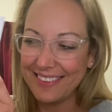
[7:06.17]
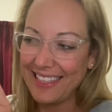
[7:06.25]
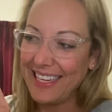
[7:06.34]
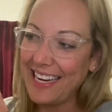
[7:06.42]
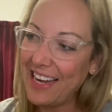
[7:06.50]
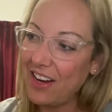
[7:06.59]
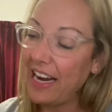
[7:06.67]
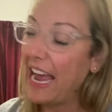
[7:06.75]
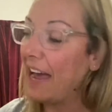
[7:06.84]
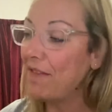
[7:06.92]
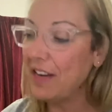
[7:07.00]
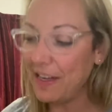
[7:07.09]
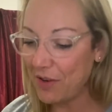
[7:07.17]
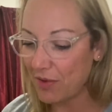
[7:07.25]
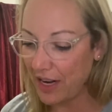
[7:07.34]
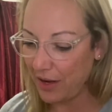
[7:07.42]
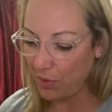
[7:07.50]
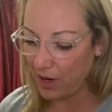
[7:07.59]
Get out of here. I haven't even
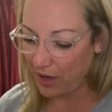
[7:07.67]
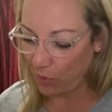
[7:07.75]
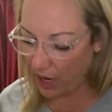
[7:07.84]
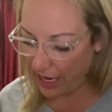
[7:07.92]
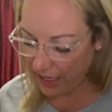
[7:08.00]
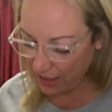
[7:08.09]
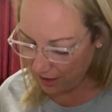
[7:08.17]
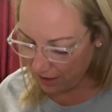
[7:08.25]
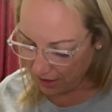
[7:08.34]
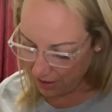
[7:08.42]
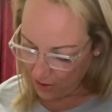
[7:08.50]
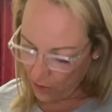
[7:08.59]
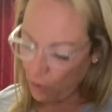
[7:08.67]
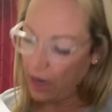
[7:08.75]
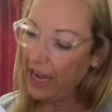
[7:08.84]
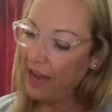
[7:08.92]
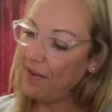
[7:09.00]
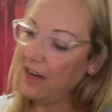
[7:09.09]
read it. Why
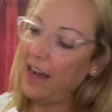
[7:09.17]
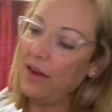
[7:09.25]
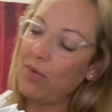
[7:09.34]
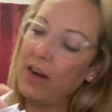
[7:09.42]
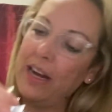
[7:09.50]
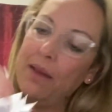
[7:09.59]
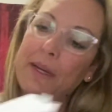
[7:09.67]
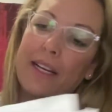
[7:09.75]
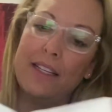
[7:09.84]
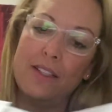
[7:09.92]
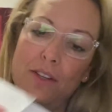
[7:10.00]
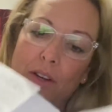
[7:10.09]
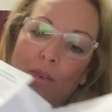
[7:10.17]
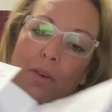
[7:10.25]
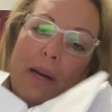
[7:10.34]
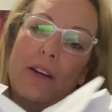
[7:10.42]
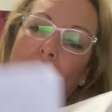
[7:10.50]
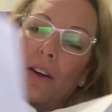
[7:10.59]
have I not read it? Because look what
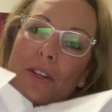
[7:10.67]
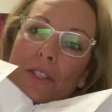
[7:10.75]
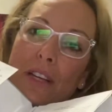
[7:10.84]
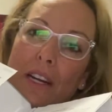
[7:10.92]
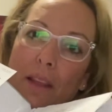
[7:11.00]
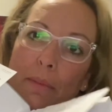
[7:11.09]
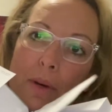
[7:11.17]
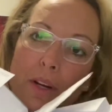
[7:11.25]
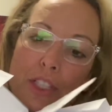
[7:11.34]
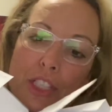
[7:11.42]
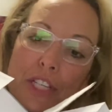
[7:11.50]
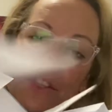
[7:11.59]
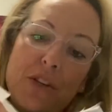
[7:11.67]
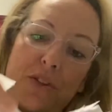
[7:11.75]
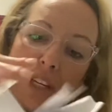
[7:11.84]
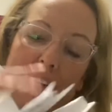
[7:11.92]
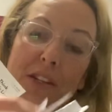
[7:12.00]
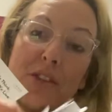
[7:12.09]
my daughter's done to the book. She's
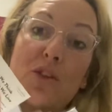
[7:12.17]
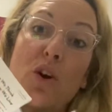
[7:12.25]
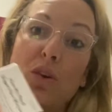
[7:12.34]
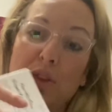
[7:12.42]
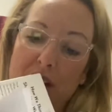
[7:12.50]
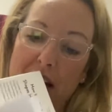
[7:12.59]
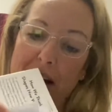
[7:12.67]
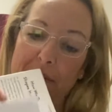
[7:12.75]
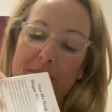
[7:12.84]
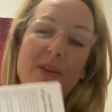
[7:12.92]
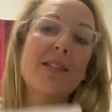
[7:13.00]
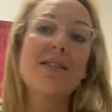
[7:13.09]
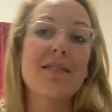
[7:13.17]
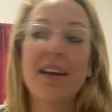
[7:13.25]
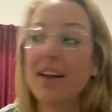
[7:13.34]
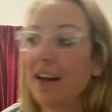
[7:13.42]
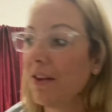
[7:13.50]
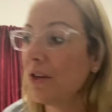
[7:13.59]
using it as circle time. That's
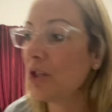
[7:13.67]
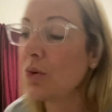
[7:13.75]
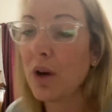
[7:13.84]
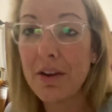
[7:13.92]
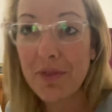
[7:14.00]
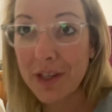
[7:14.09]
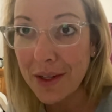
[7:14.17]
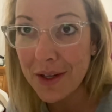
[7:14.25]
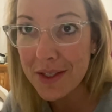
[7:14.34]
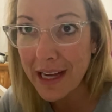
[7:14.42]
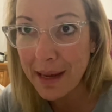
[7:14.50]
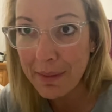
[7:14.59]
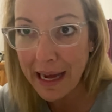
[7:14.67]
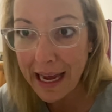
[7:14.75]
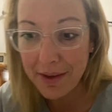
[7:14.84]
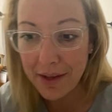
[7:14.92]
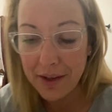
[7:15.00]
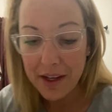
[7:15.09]
another story for another time. I
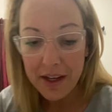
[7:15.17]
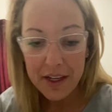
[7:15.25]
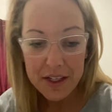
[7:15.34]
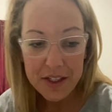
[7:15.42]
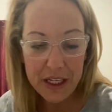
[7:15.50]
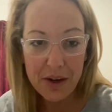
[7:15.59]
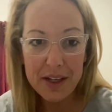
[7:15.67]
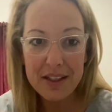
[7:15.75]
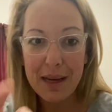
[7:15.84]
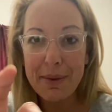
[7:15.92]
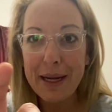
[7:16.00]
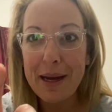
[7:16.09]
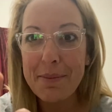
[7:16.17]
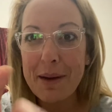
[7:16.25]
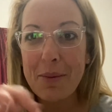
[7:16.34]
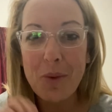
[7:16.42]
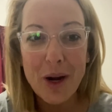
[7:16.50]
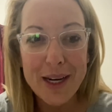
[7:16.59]
have a series coming up
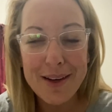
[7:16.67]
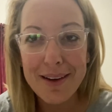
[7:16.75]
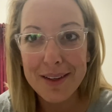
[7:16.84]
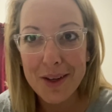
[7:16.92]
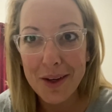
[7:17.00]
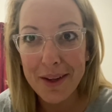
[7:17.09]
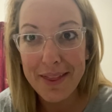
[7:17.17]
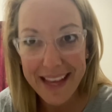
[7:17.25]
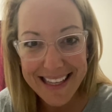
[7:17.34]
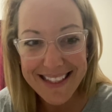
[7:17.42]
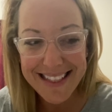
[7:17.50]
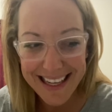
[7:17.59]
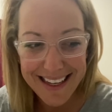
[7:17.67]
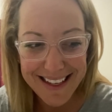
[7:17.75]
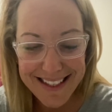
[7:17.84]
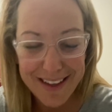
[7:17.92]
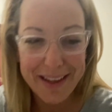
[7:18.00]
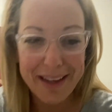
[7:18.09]
I'm working on called Things They Didn't
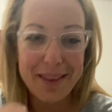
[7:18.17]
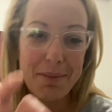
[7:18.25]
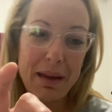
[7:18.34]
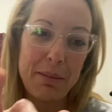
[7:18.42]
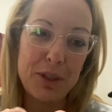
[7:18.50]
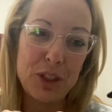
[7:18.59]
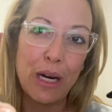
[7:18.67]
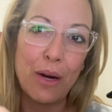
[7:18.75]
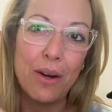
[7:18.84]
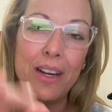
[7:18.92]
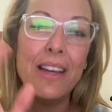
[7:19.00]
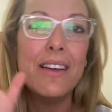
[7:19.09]
Tell You at the Baby Shower.